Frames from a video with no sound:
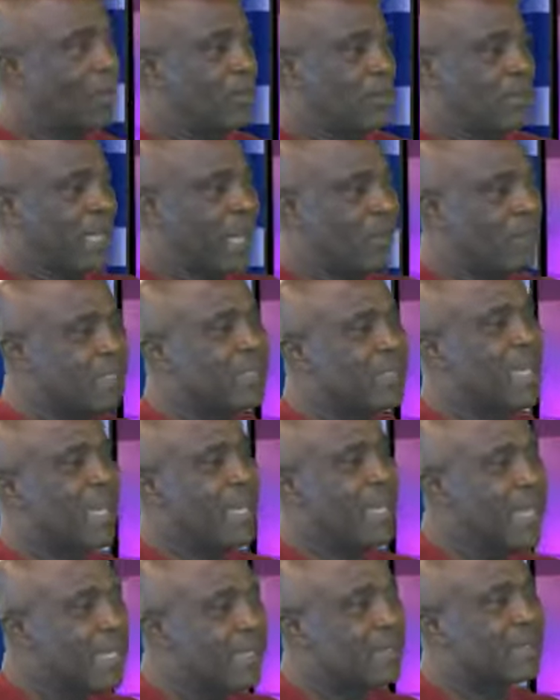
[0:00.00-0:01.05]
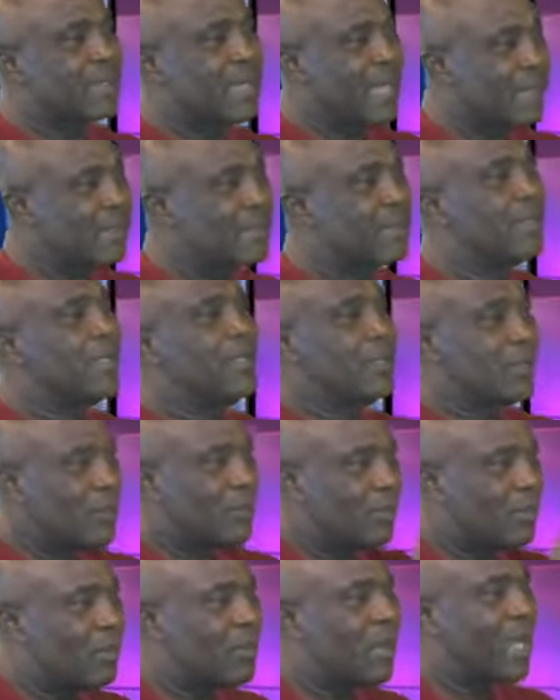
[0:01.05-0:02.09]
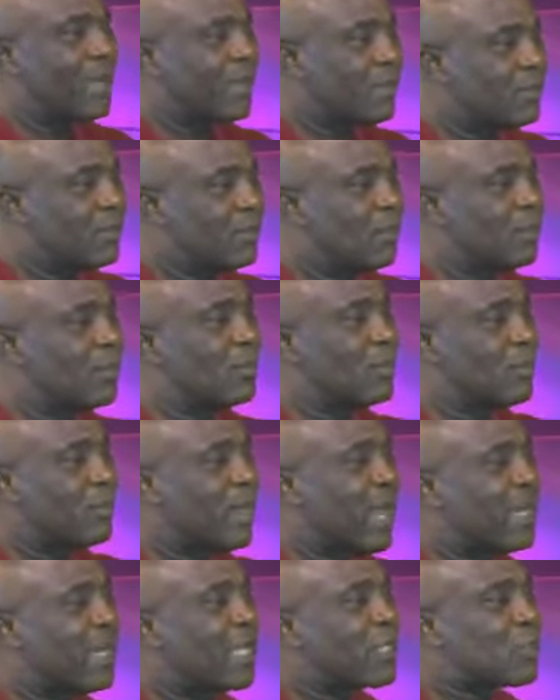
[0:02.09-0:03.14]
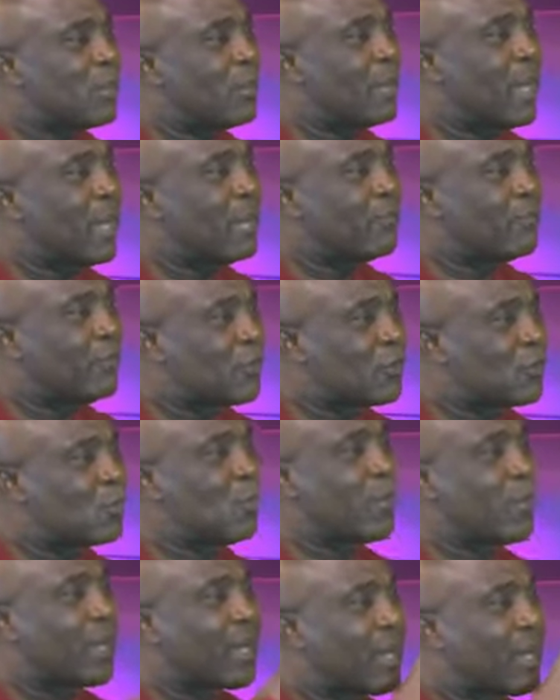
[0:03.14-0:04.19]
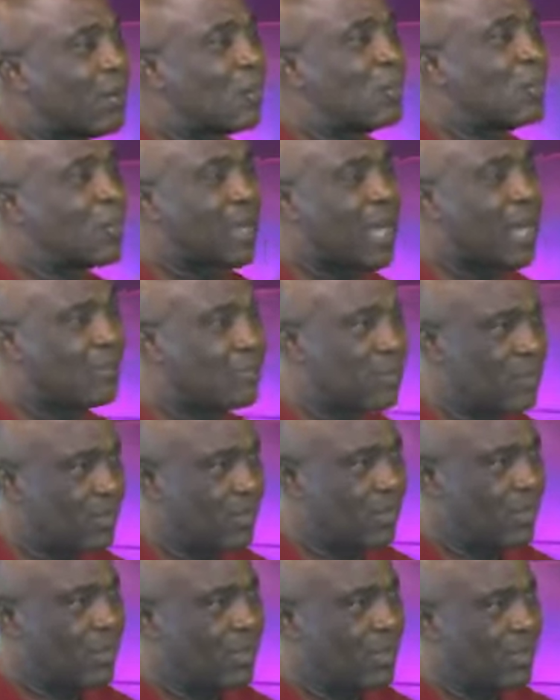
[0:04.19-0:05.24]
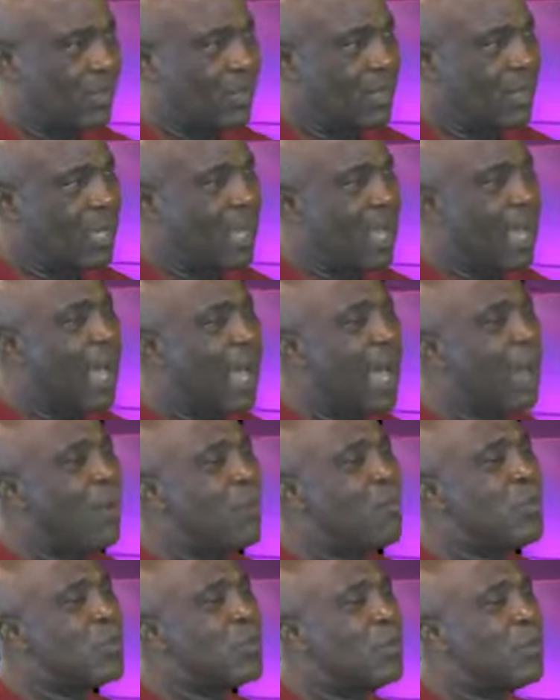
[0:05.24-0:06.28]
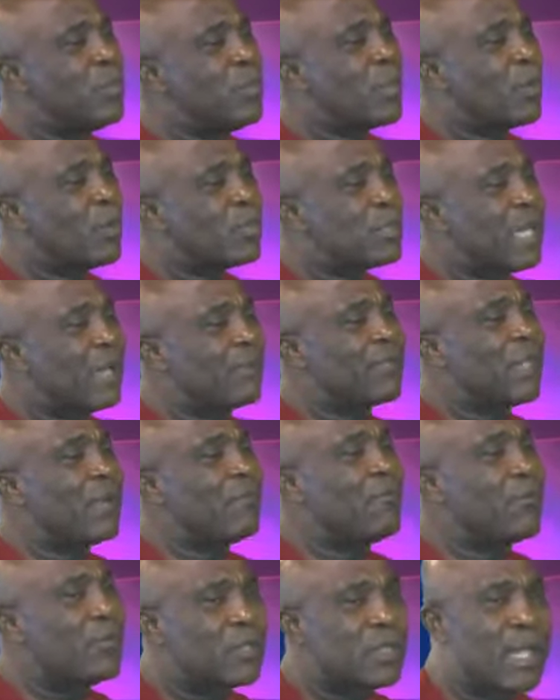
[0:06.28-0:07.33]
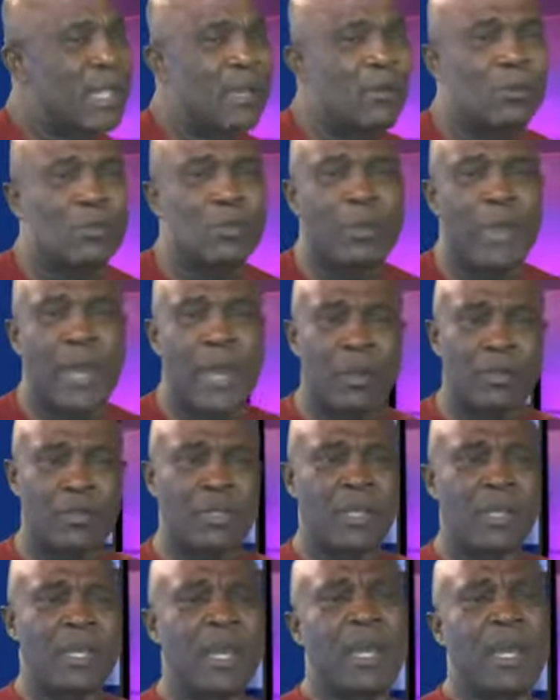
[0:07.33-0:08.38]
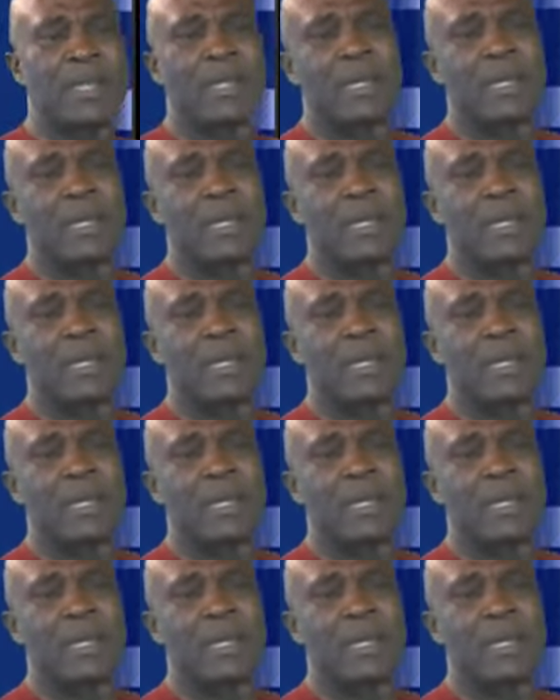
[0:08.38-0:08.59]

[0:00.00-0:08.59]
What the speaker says: that Mr. A stands, my vote will count. I will not, because after voting I go to my house and I